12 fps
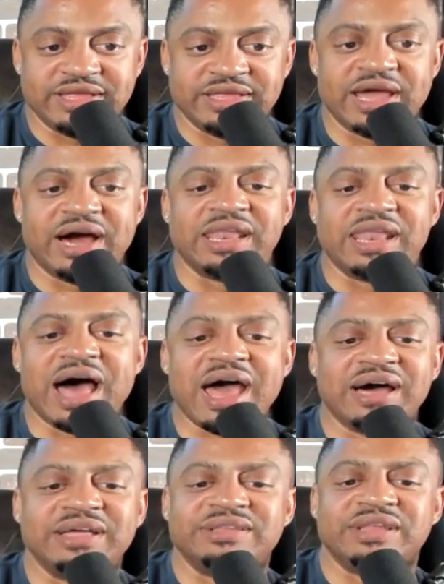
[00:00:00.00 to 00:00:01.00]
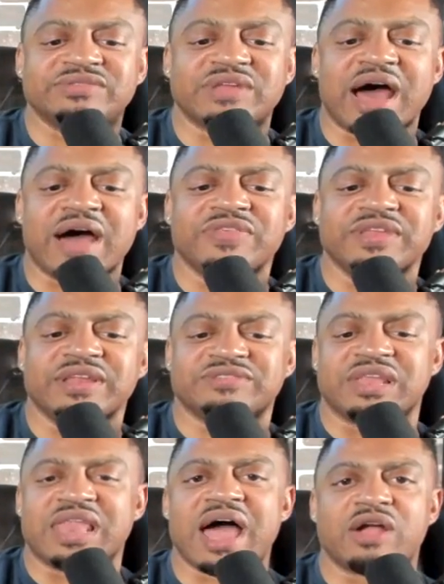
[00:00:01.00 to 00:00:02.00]
Yeah, a lot. I think there's
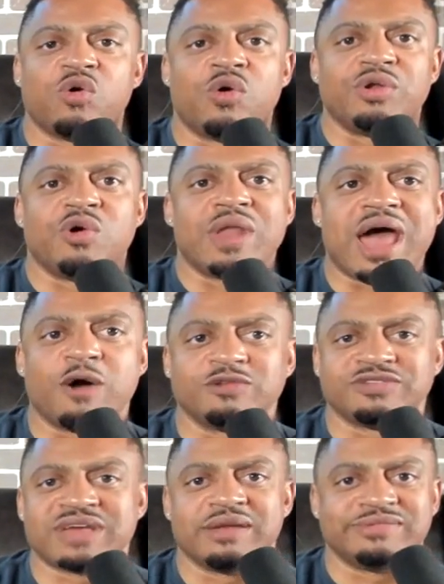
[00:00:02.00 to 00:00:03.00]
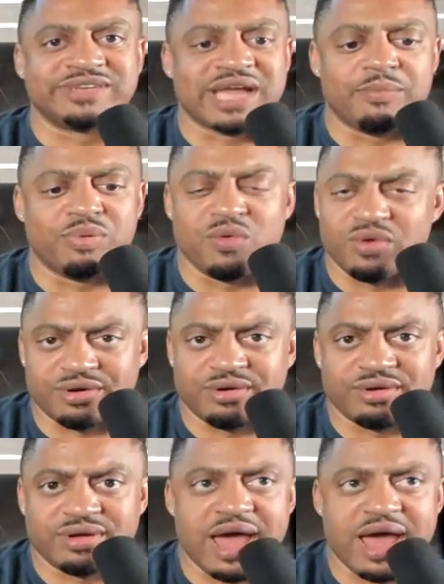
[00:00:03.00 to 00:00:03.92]
a lot going on outside of Sean Porter.